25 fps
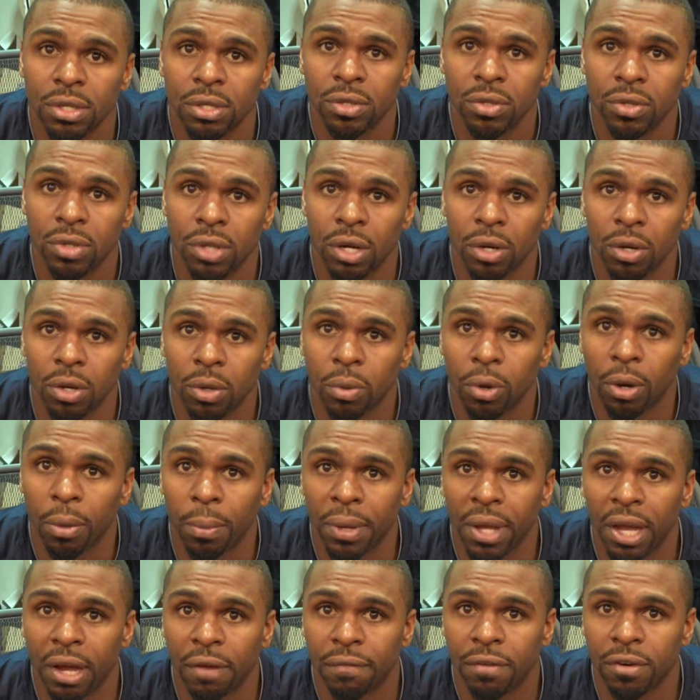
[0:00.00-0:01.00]
You know, it won't
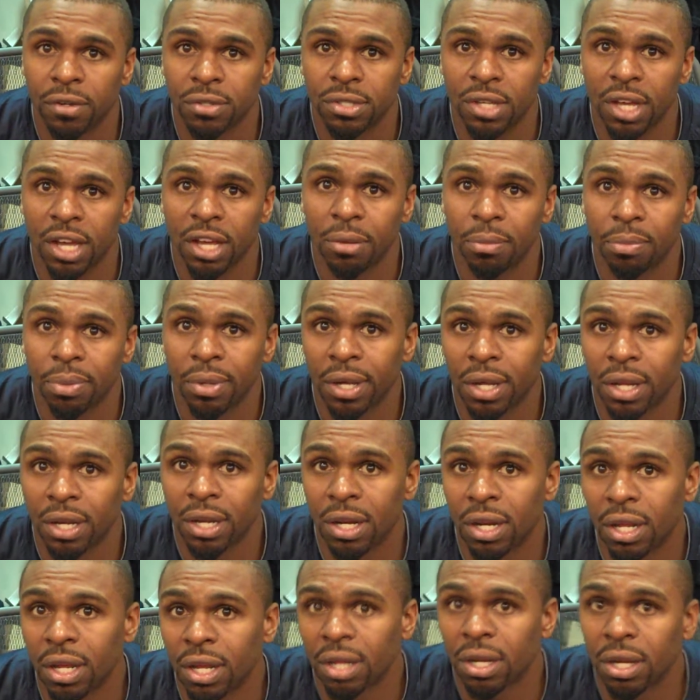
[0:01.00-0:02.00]
be our first game playing
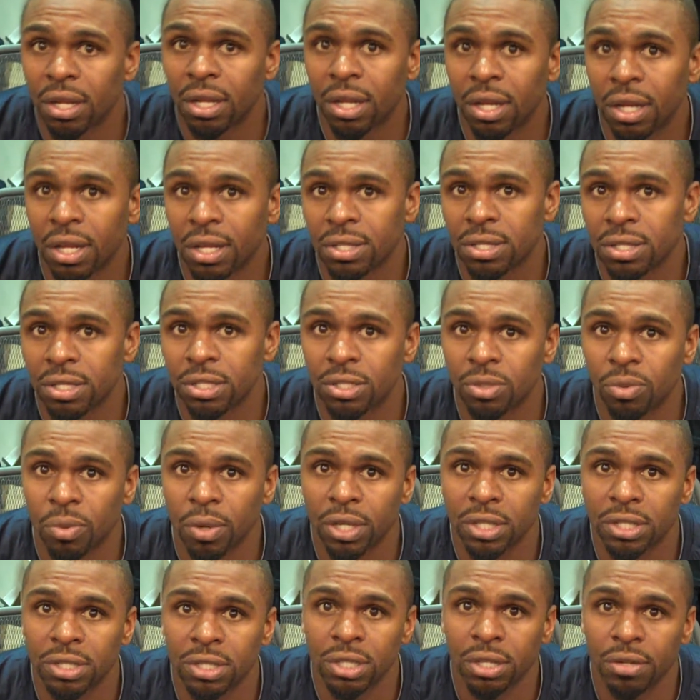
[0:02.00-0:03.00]
in that
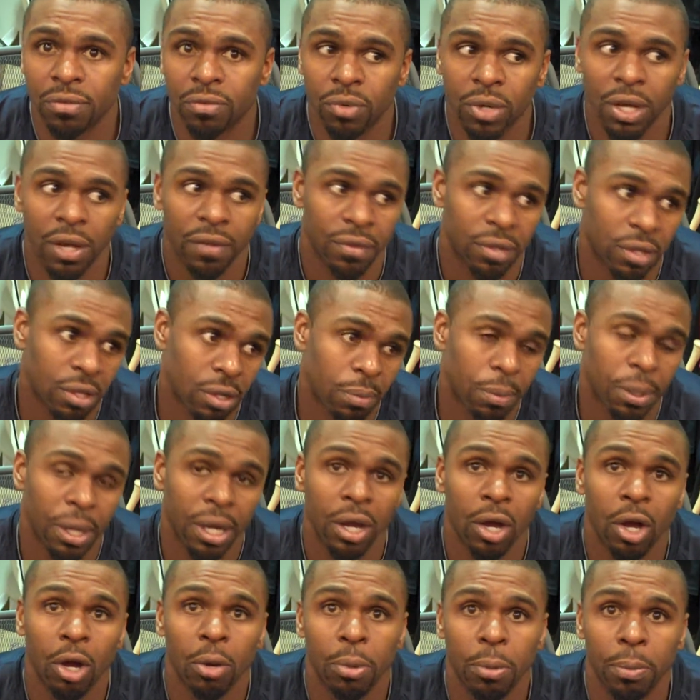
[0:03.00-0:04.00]
situation if we have to come back
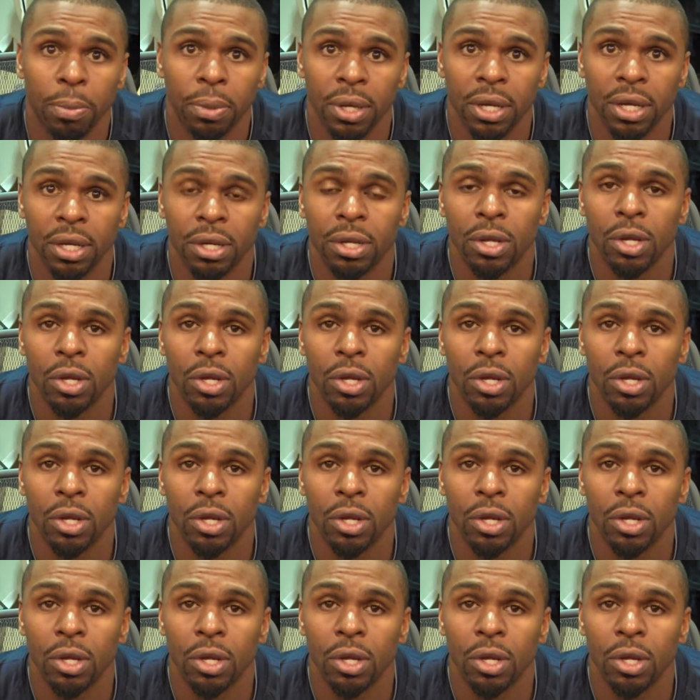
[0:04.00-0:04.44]
home and play